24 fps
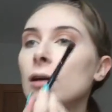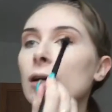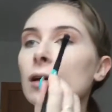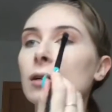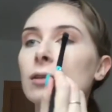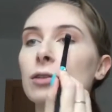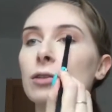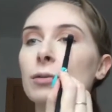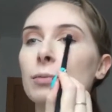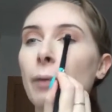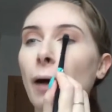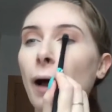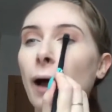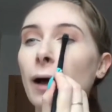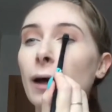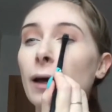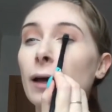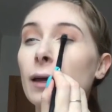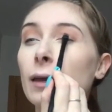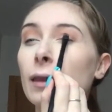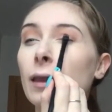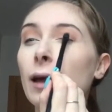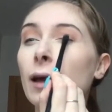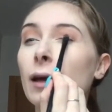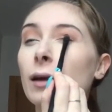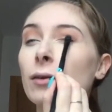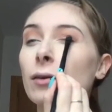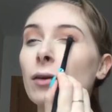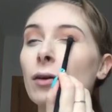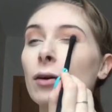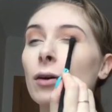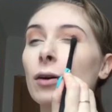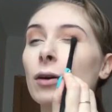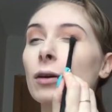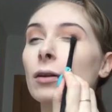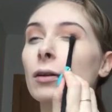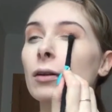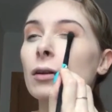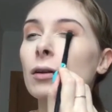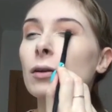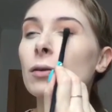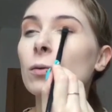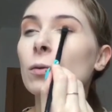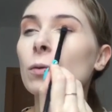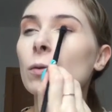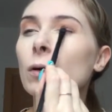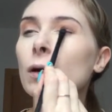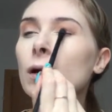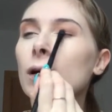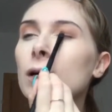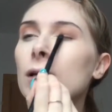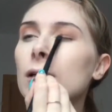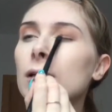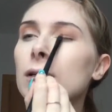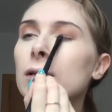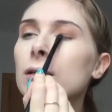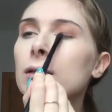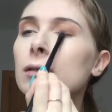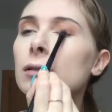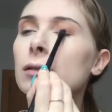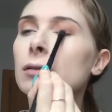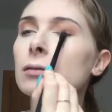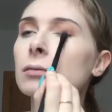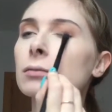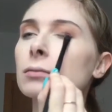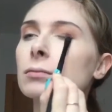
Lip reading: and just packing that on your eyelid.